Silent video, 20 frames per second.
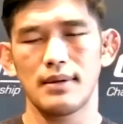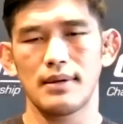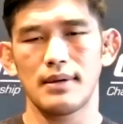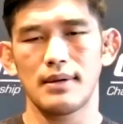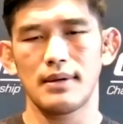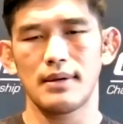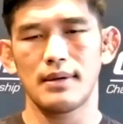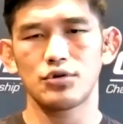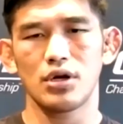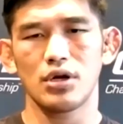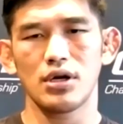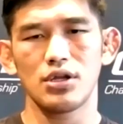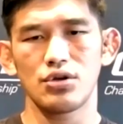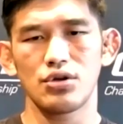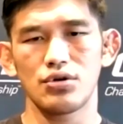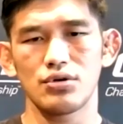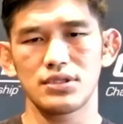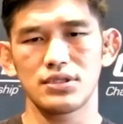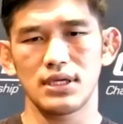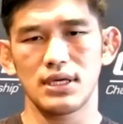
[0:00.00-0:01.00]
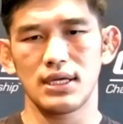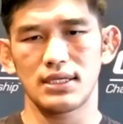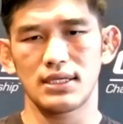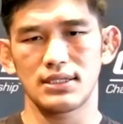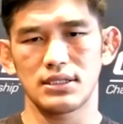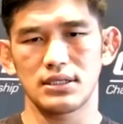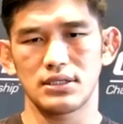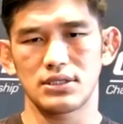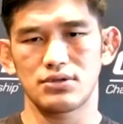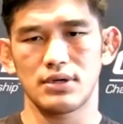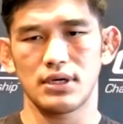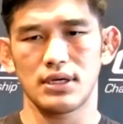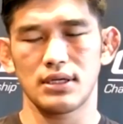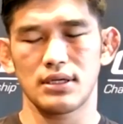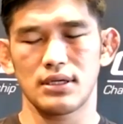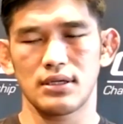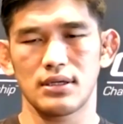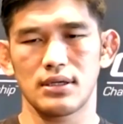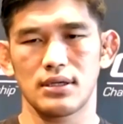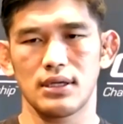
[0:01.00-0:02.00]
trying to use it as a
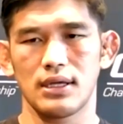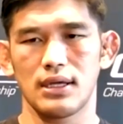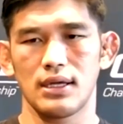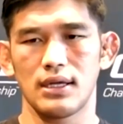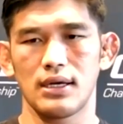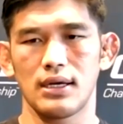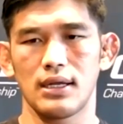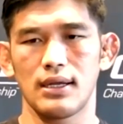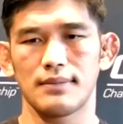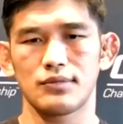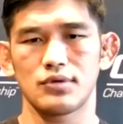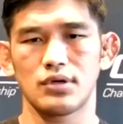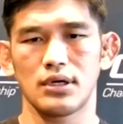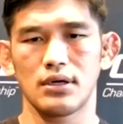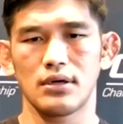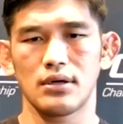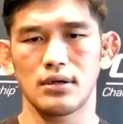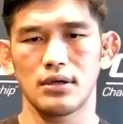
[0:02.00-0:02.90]
strength, and I'm trying to